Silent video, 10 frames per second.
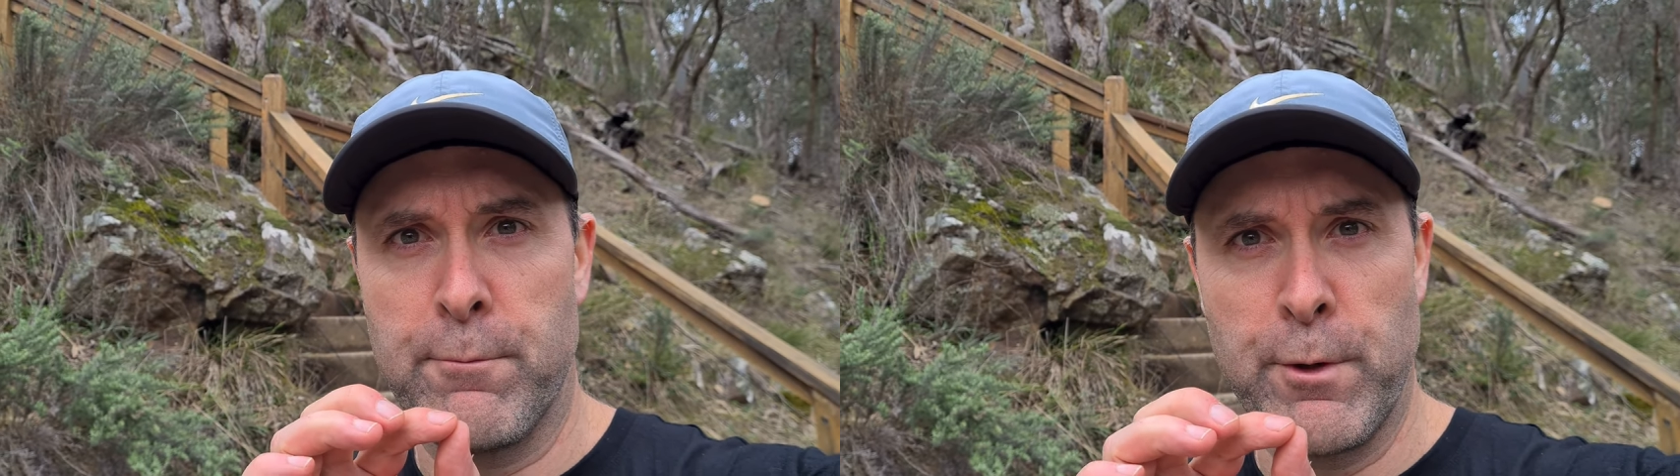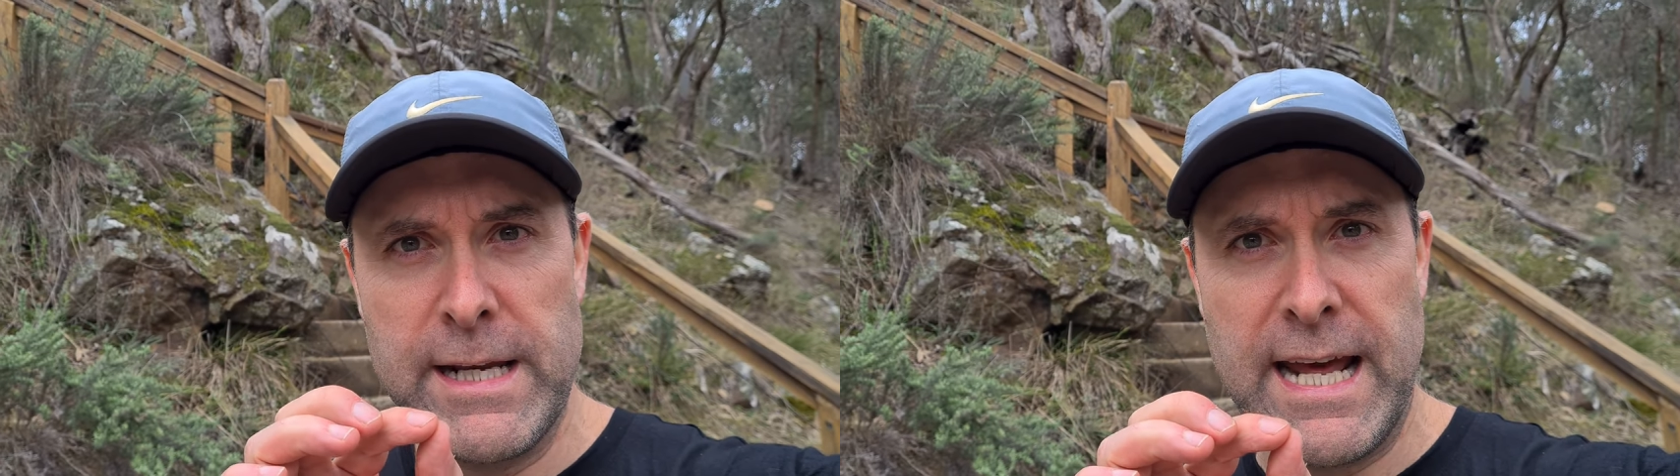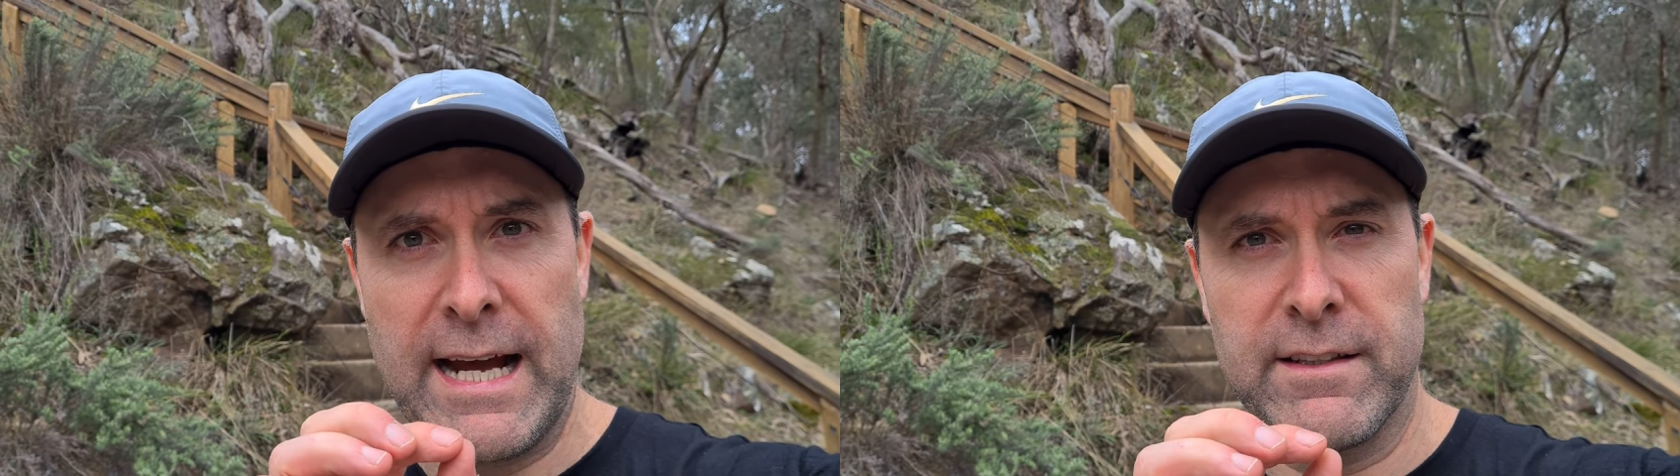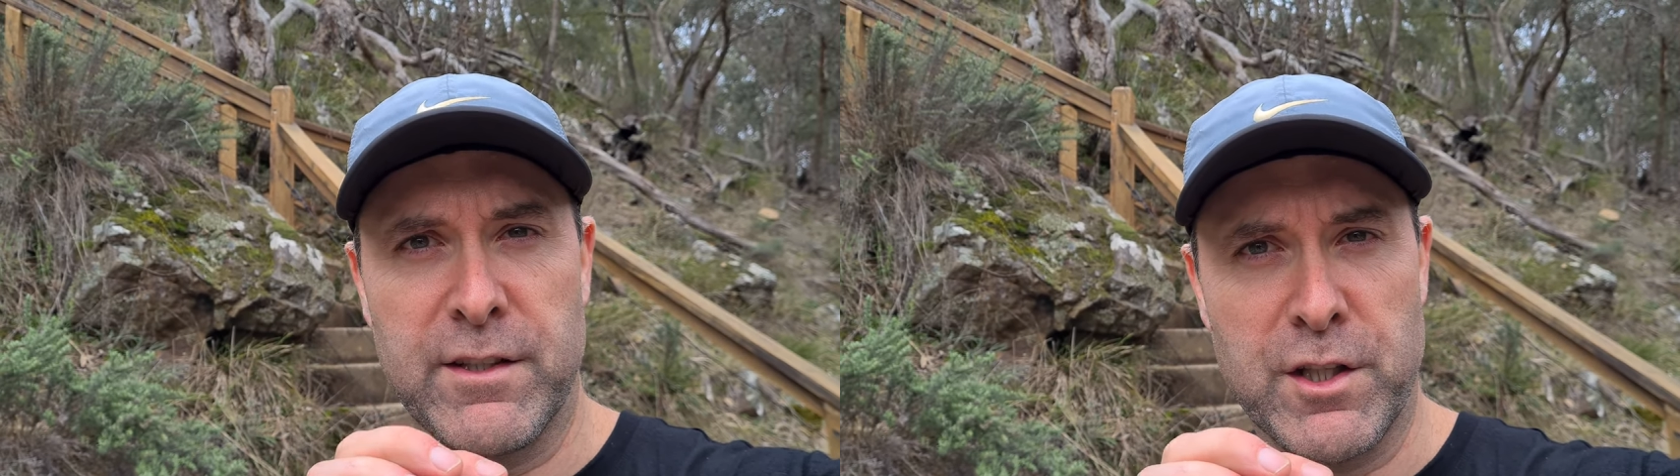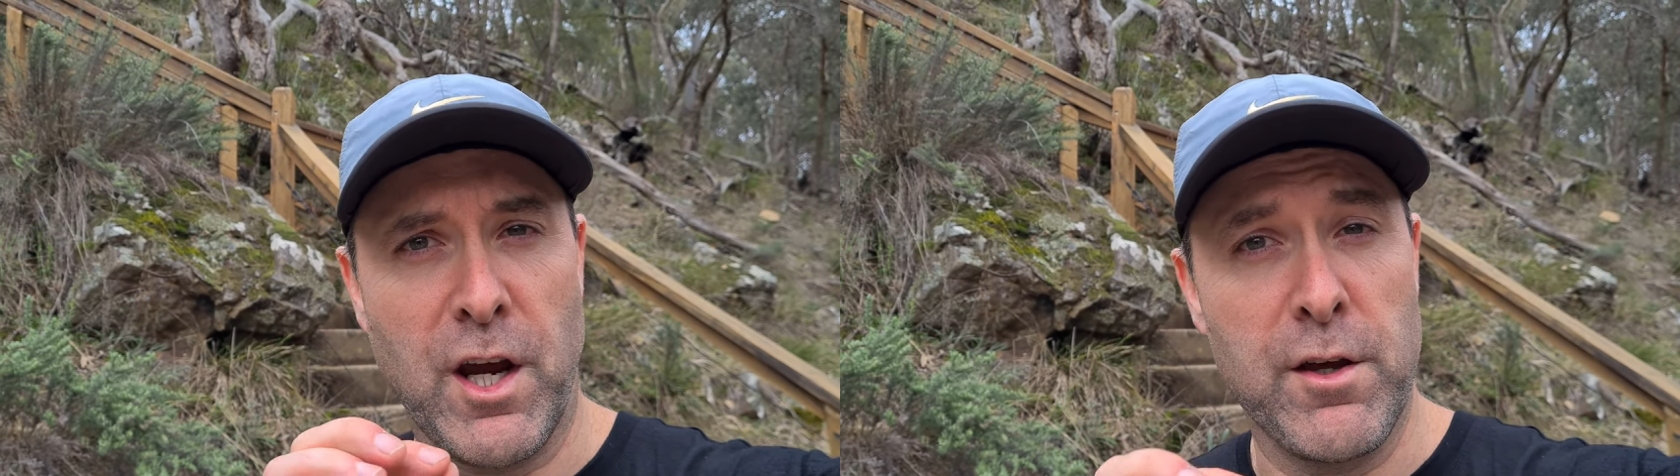
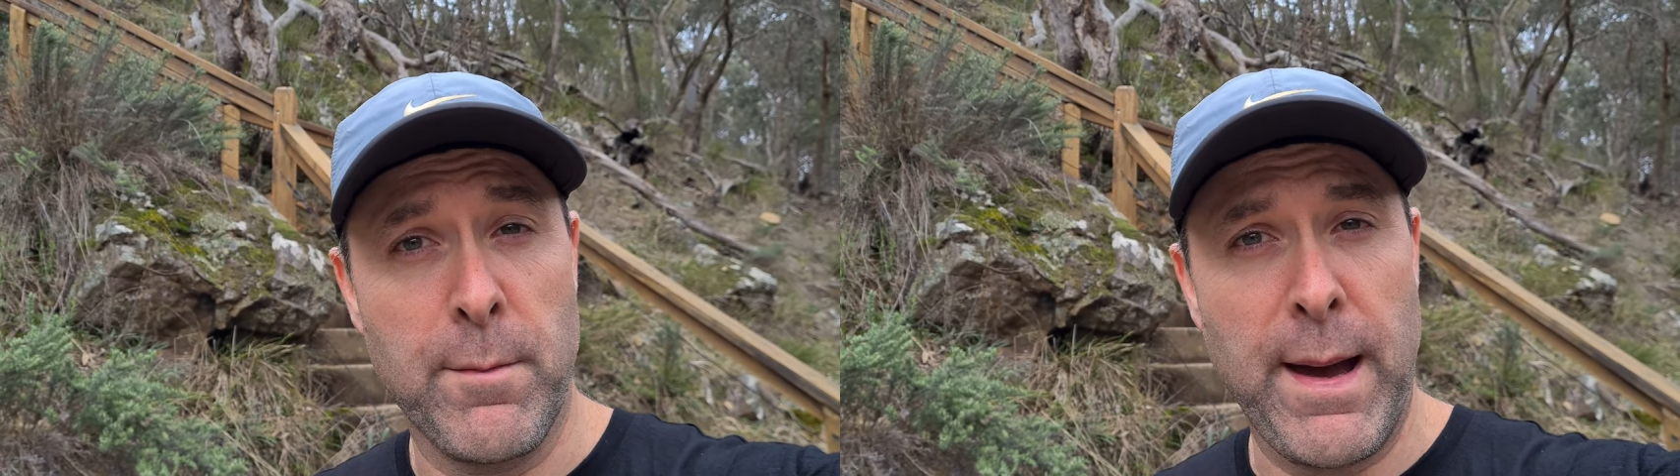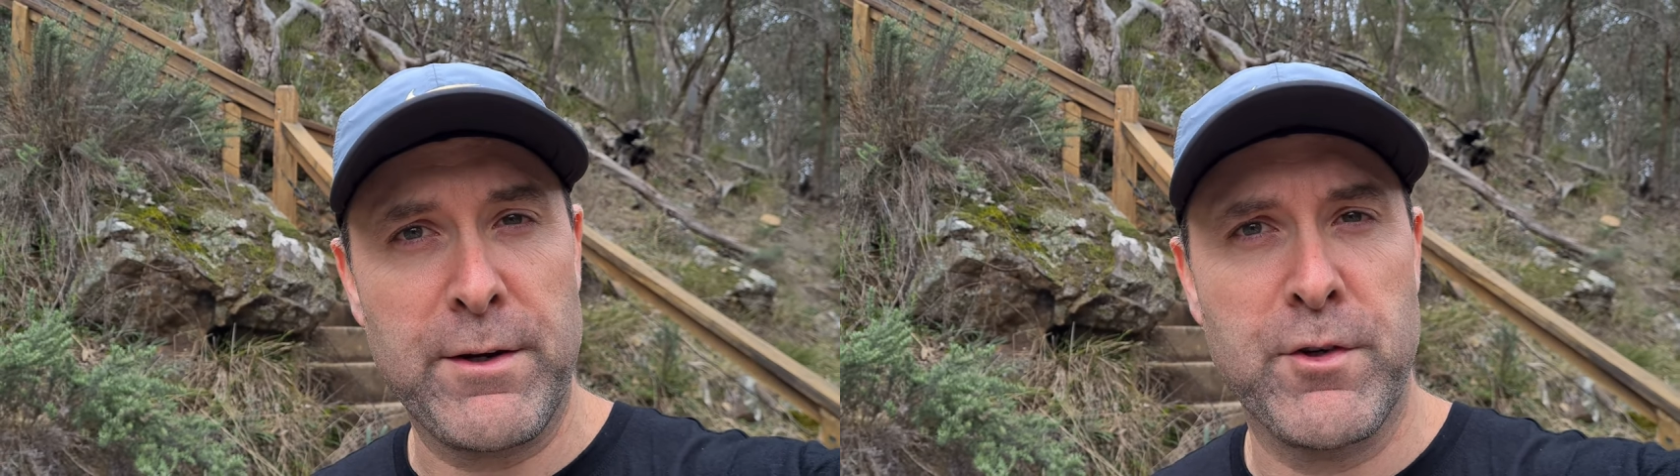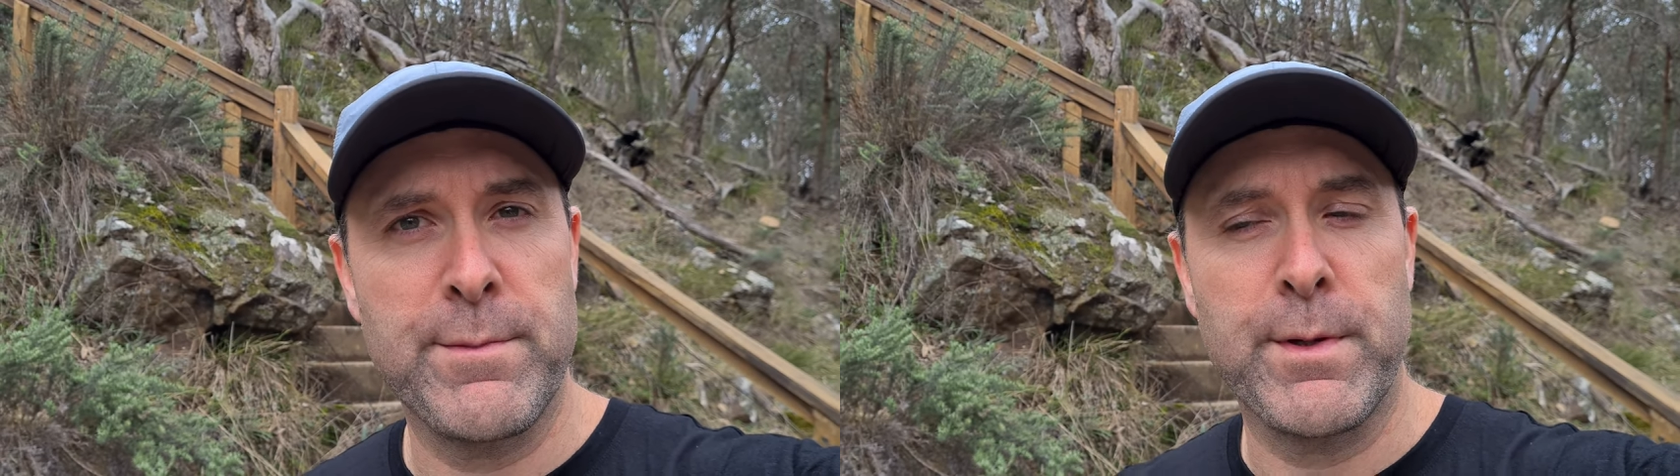readouts to show you the battery